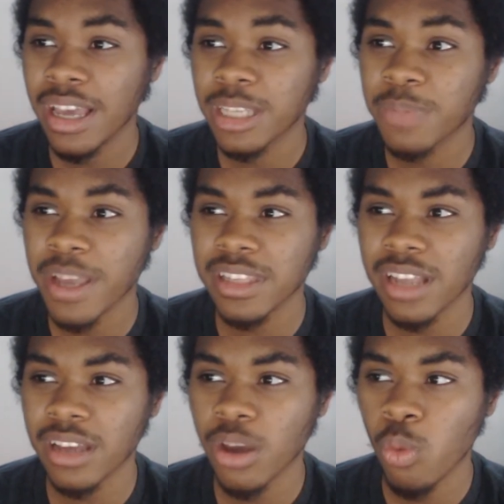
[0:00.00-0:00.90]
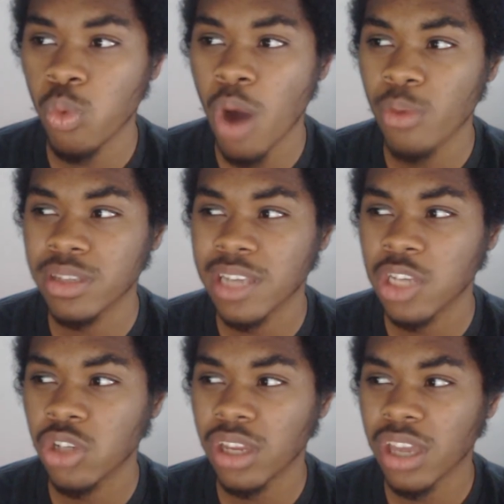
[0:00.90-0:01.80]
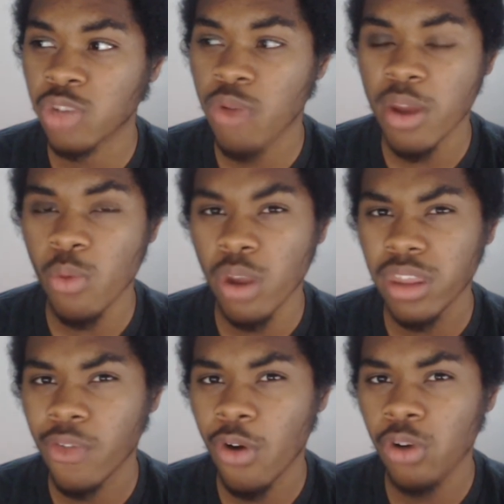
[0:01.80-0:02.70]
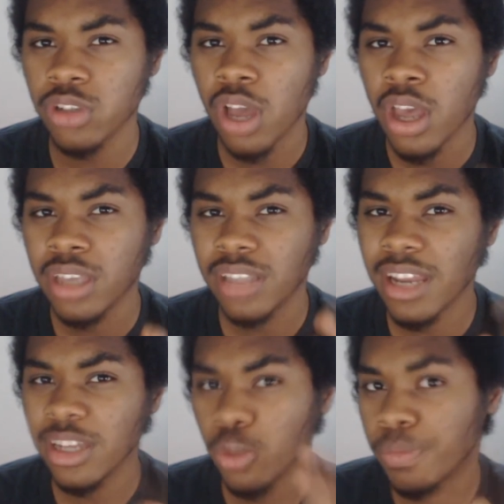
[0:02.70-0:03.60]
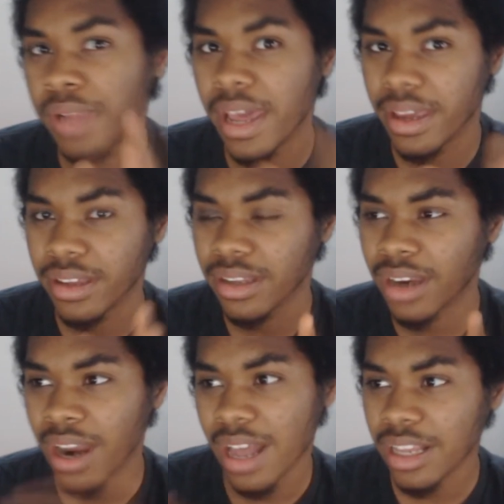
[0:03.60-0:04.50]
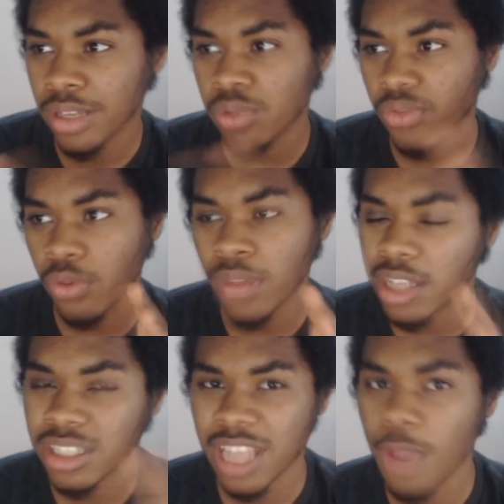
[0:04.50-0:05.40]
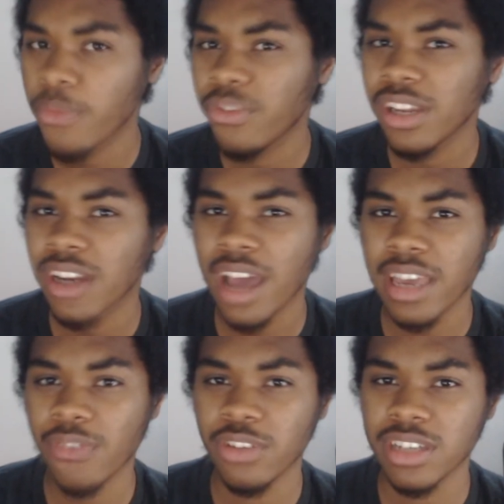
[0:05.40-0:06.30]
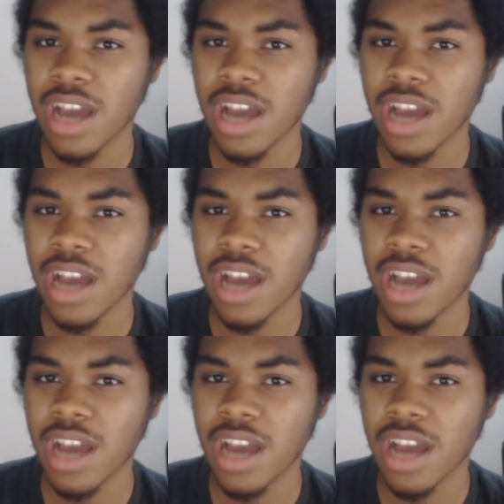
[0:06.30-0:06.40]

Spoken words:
he's basically like what I would say to like a 21-year-old. They need to play. And that's the same feeling that I get for